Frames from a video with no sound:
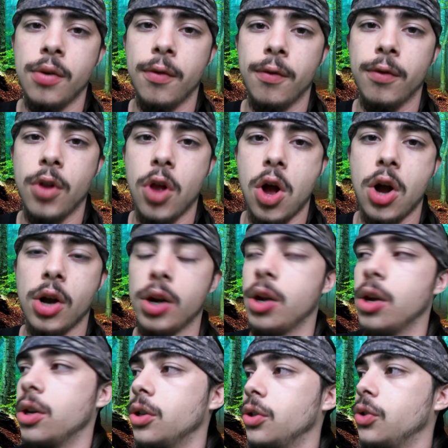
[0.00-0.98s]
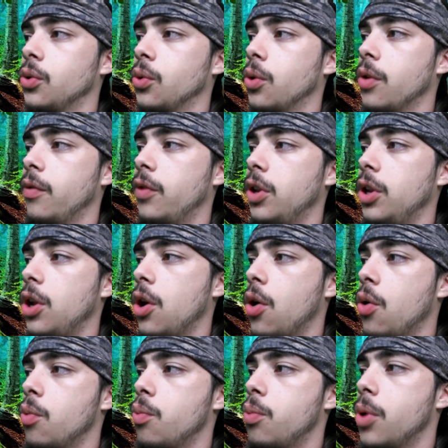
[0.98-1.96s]
vlog sort of
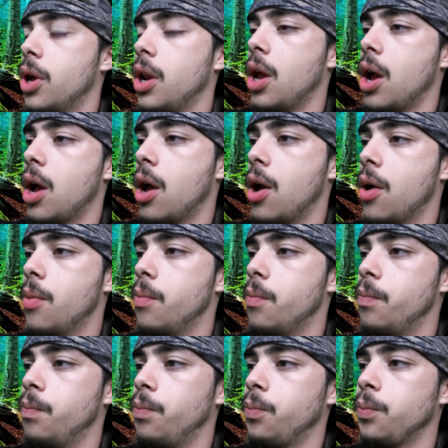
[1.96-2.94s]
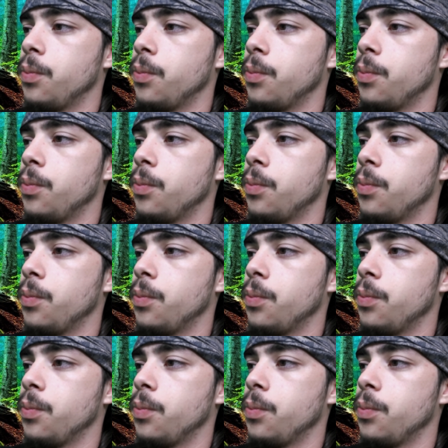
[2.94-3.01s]
video, but I'm